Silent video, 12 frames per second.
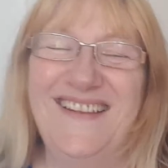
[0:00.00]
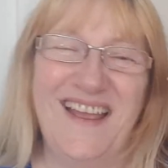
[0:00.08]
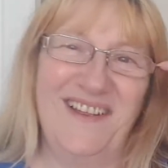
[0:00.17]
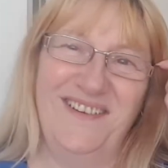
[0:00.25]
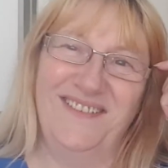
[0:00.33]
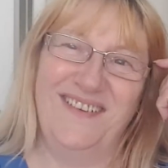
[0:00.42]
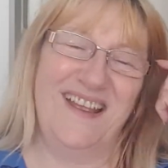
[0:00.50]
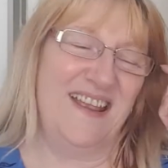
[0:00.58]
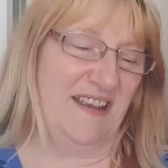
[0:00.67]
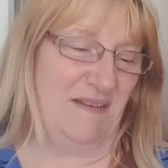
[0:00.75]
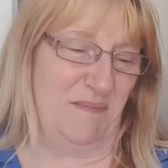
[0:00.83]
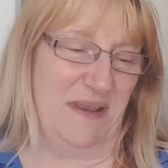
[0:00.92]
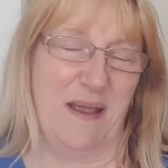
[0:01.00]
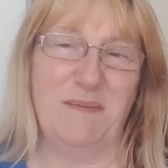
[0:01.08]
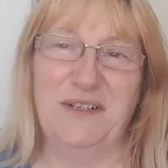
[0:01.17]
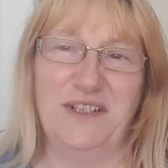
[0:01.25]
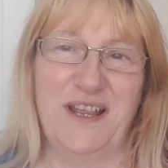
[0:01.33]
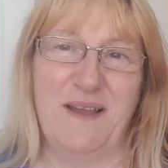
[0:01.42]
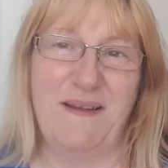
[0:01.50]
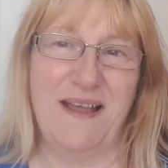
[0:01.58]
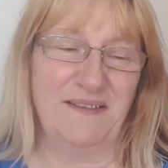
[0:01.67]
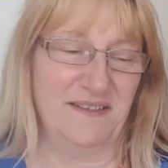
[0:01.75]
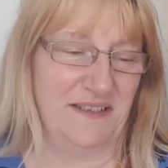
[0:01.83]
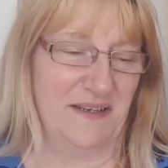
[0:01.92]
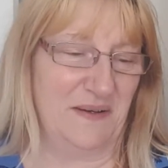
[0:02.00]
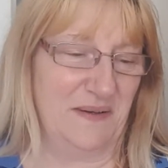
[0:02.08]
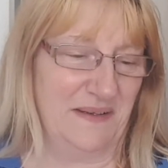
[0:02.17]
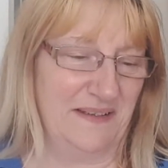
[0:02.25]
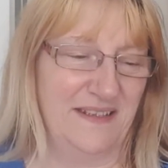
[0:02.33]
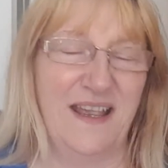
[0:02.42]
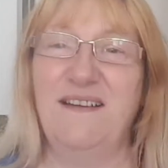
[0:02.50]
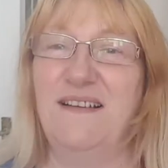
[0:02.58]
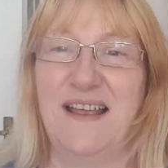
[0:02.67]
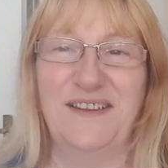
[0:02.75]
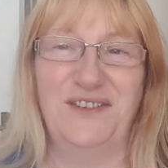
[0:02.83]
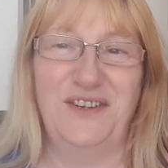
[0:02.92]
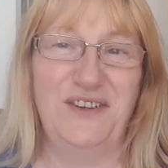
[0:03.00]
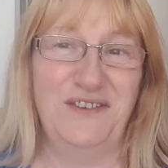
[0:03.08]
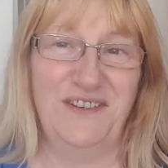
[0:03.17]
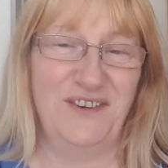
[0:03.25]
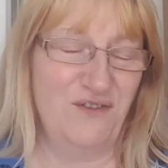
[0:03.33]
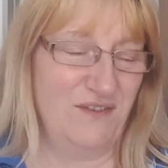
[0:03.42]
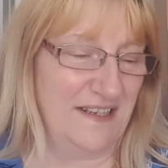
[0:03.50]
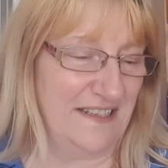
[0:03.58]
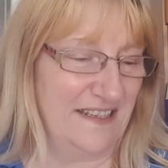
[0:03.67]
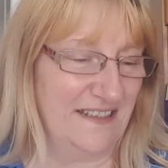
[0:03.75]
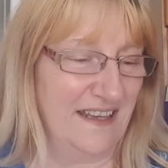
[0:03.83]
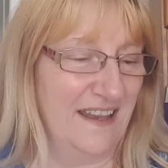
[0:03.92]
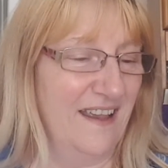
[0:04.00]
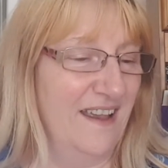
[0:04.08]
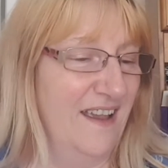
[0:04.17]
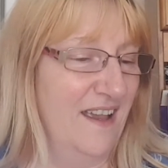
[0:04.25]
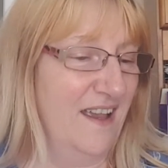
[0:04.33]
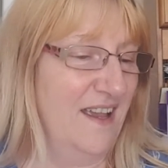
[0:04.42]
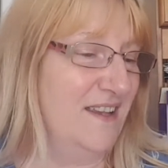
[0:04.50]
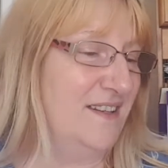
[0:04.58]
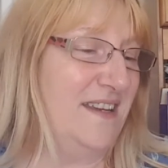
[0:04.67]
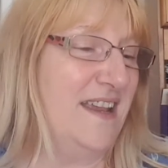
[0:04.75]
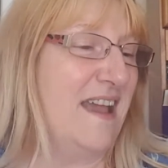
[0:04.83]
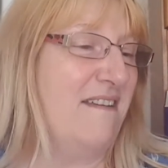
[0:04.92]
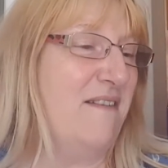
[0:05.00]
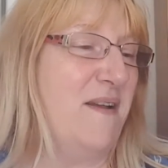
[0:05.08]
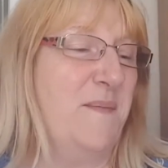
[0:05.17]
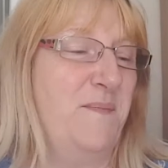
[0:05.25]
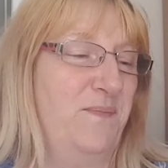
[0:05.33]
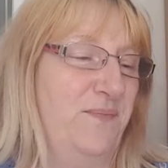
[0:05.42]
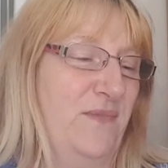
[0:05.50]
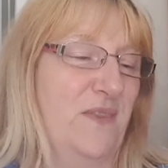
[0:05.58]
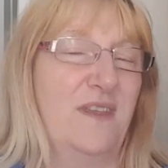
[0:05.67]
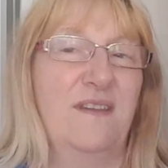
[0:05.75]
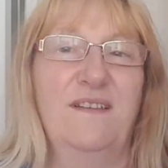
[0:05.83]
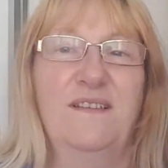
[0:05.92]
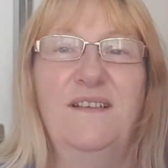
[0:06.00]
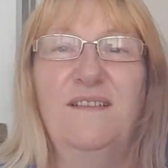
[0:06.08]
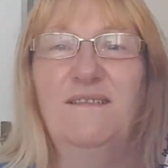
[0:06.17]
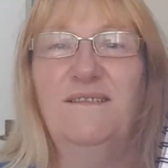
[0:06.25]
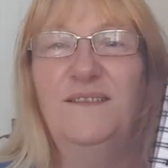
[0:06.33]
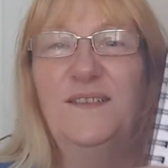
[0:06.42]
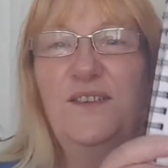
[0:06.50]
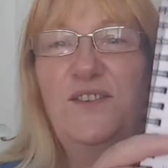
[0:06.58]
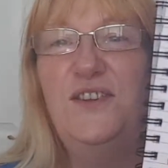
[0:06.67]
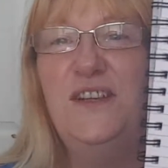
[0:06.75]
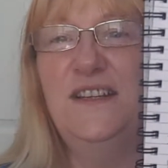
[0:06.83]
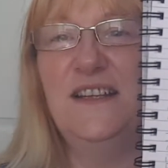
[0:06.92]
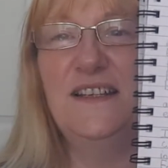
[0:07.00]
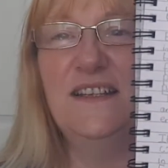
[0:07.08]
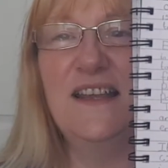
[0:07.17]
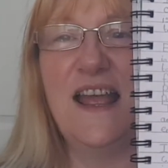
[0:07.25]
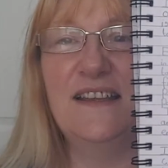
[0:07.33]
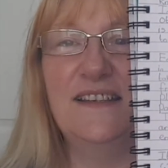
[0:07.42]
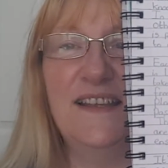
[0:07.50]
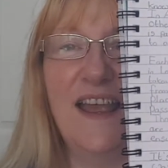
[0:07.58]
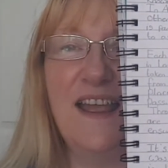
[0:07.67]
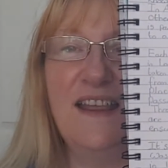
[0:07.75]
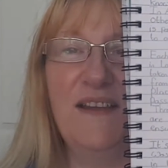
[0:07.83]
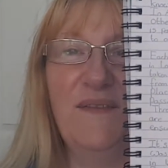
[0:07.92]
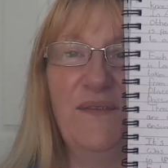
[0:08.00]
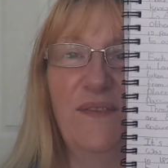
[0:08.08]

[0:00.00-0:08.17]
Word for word: hopefully be able to go out soon. So excuse the noises. So yeah, um, she did an essay